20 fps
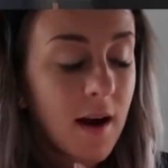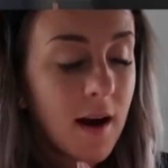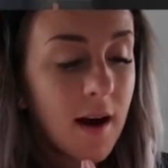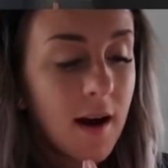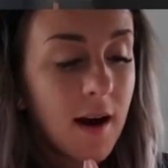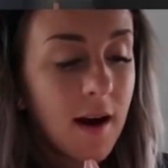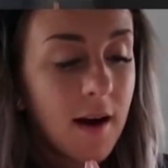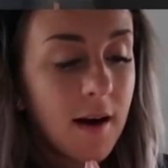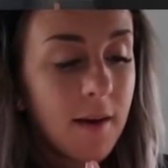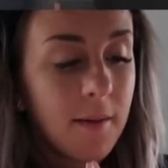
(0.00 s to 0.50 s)

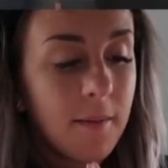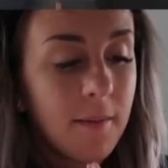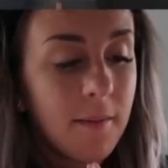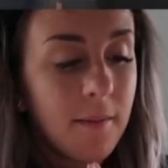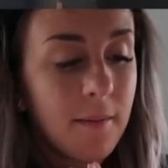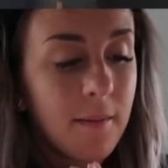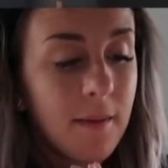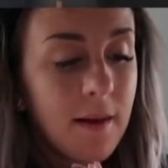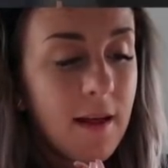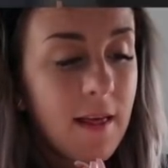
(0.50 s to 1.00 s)

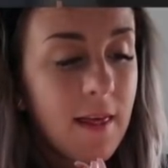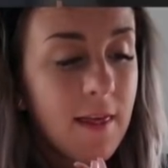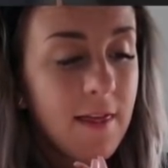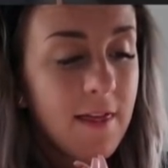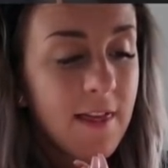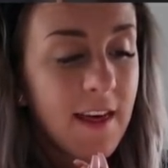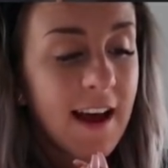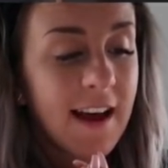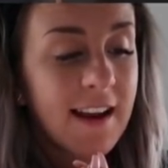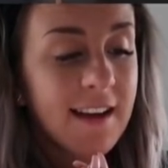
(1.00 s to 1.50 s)
um,
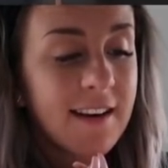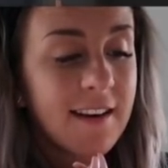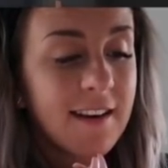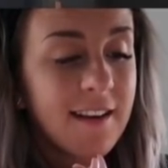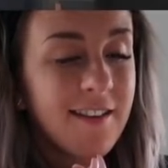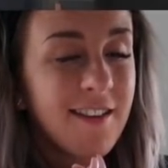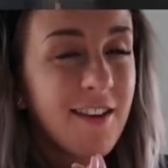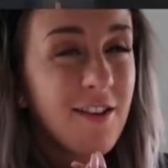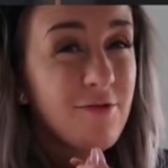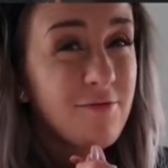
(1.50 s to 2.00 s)

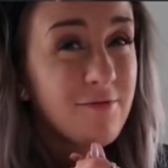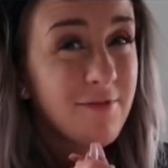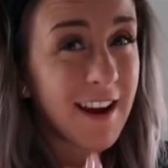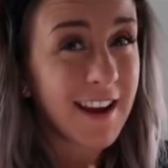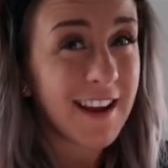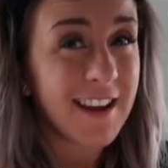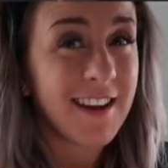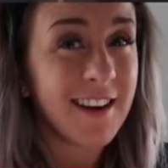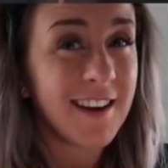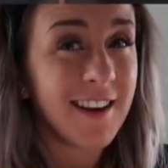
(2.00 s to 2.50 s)
than a
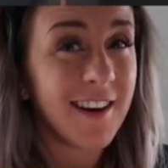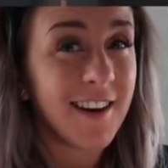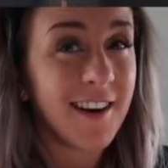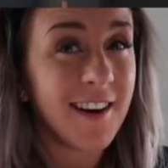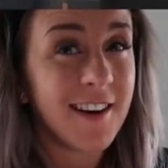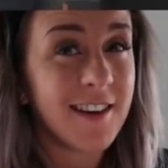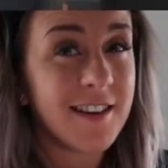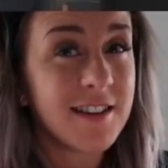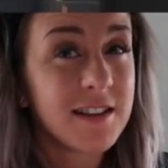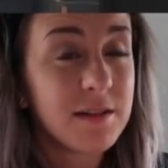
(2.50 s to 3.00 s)

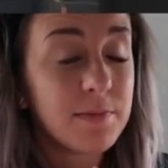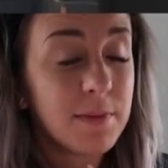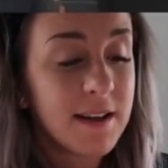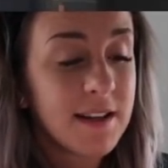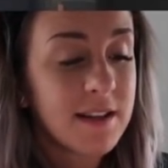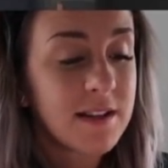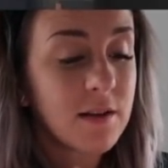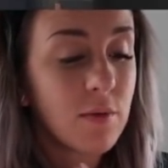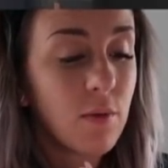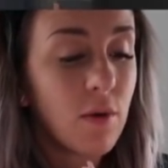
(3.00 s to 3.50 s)
regular
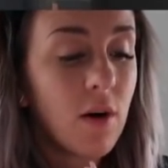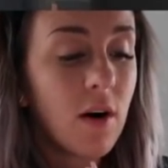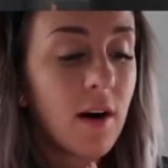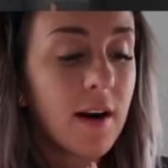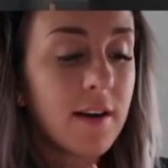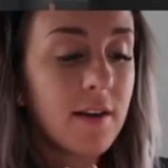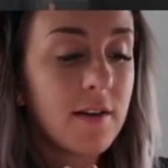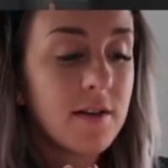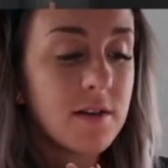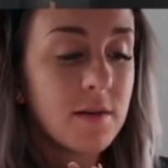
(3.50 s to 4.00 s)
split squat.
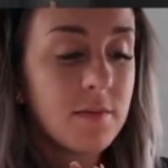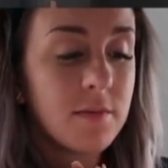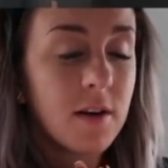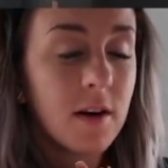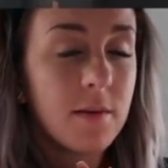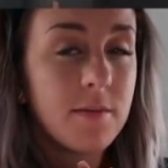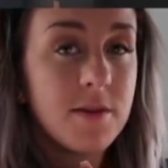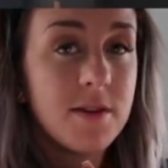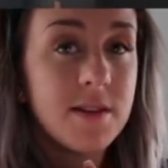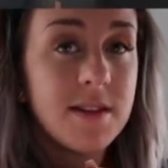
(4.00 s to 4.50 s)
I know
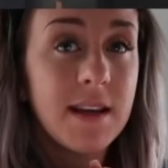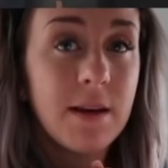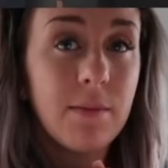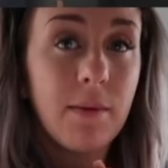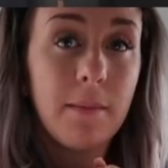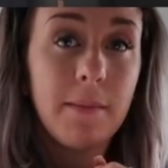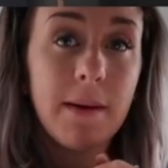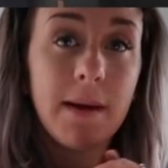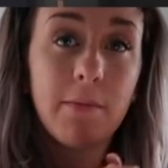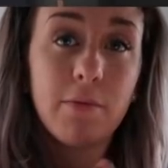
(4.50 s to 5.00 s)
sometimes you see
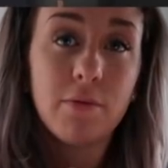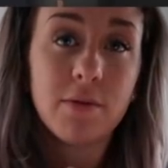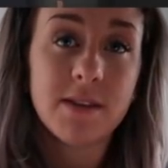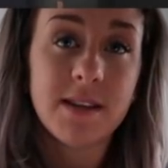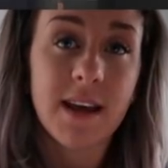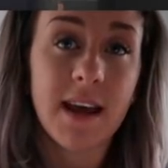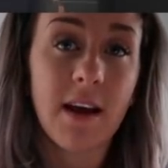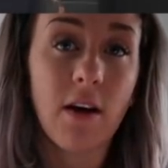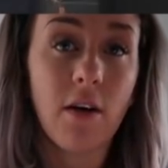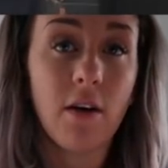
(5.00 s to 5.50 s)
when people
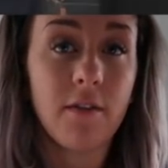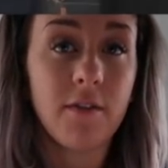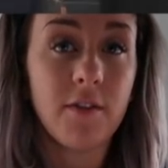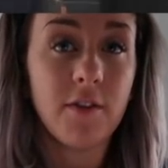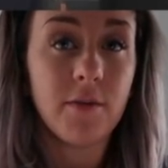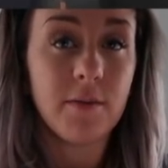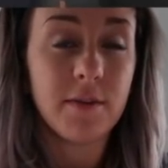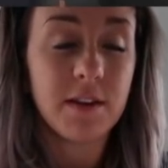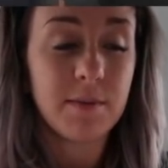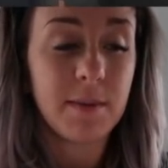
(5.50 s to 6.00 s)
say, oh, if
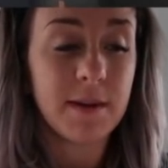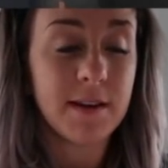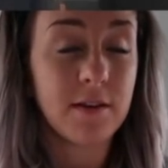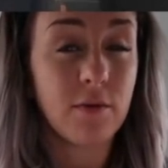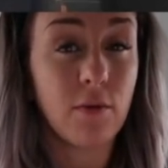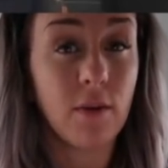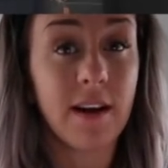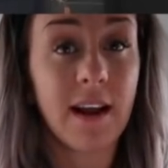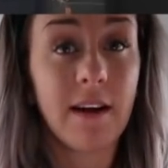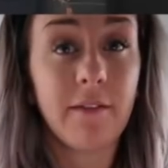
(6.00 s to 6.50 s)
you do a split
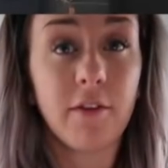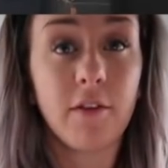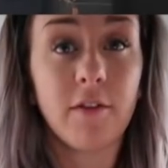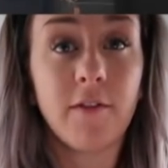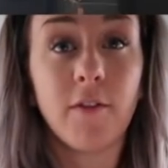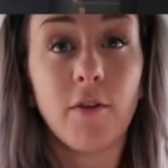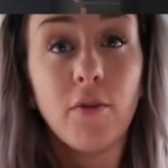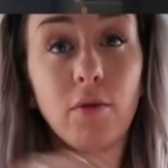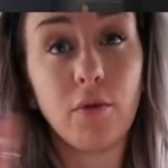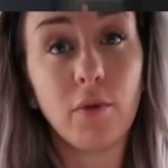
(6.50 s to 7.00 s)
squat and have your
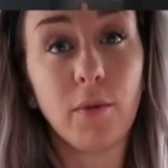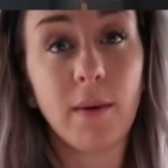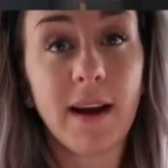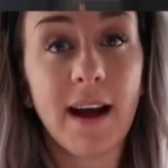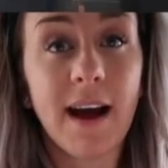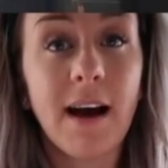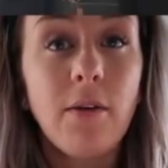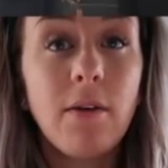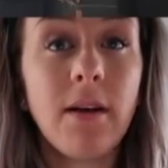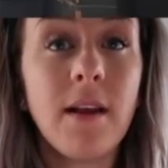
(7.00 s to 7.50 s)
foot all the way
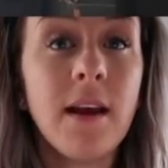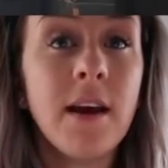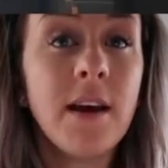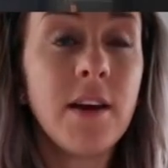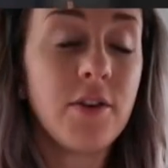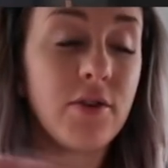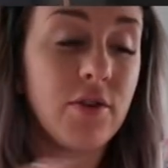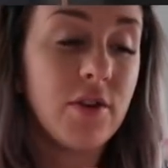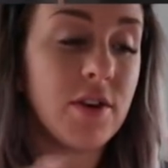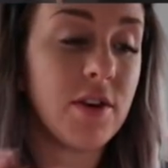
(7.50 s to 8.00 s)
out,
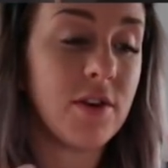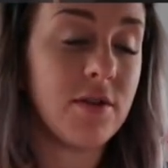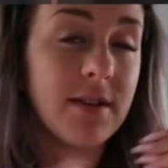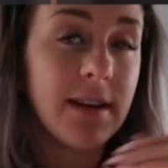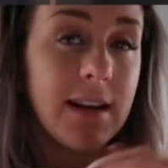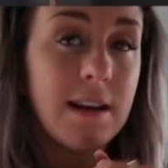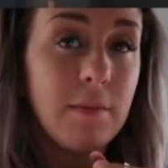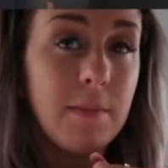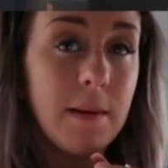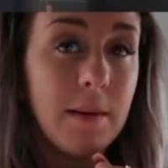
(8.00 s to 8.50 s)
you're gonna use
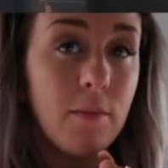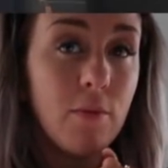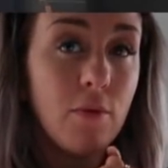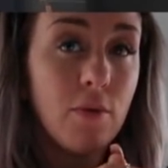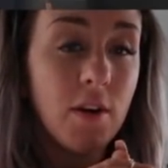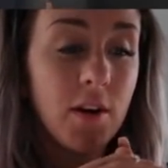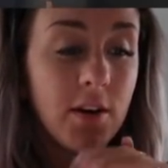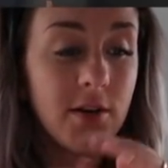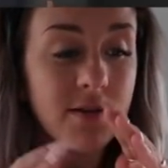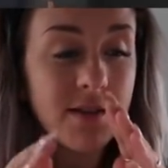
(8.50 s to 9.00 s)
a little bit
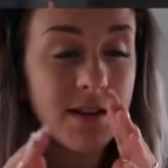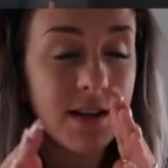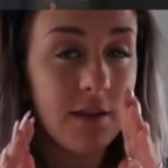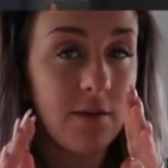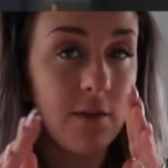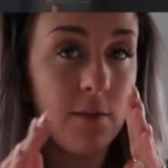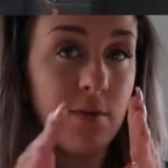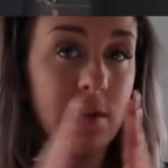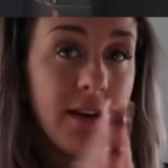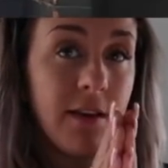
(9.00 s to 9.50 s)
more glutes, and
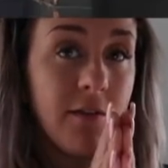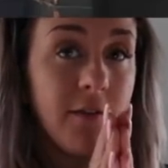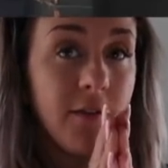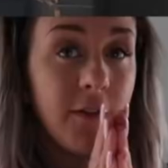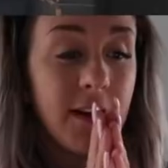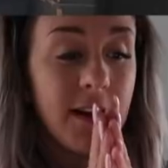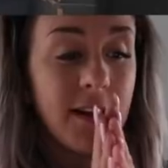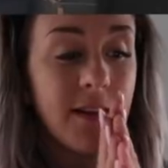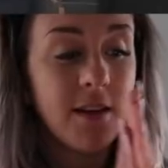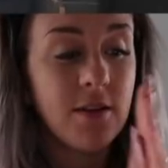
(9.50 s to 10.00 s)
if you bring your
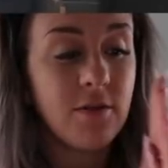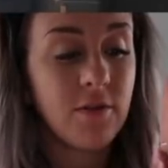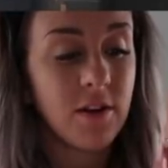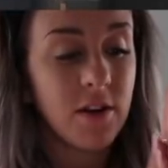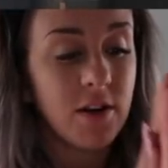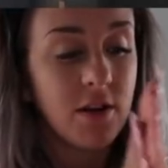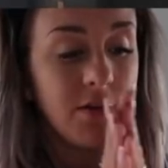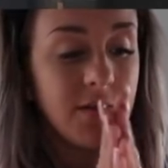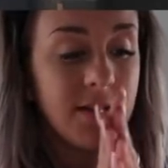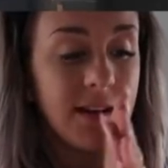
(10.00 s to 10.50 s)
foot in, then you're
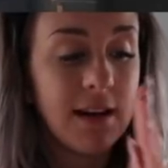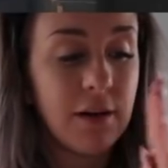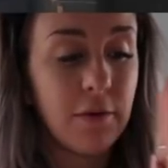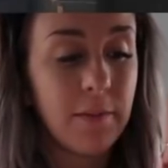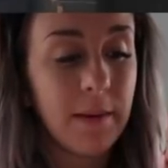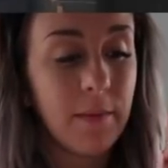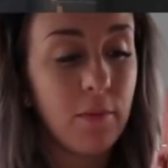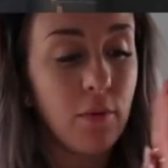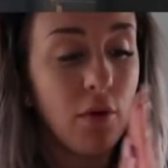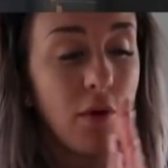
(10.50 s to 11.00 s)
gonna use a
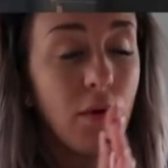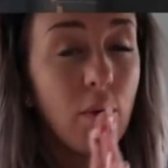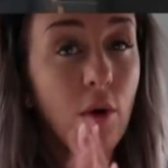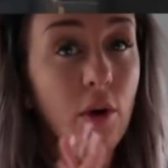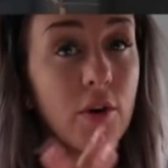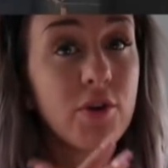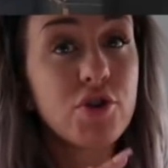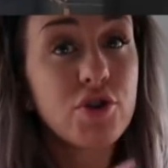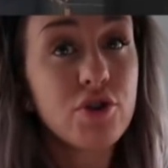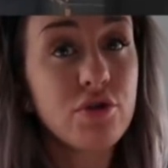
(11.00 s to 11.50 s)
little bit more
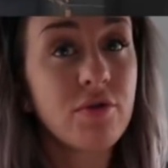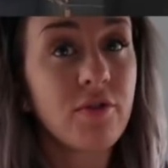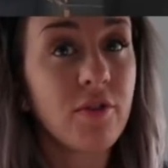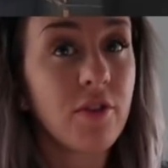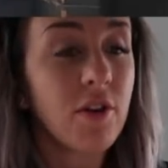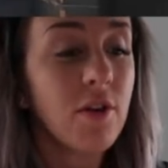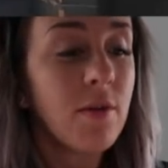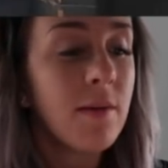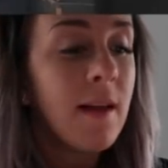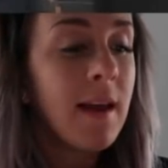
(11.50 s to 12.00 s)
quad.
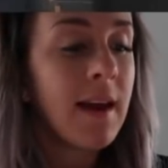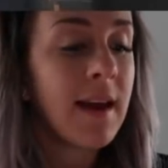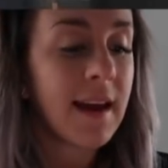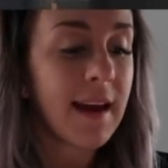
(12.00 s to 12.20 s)
True,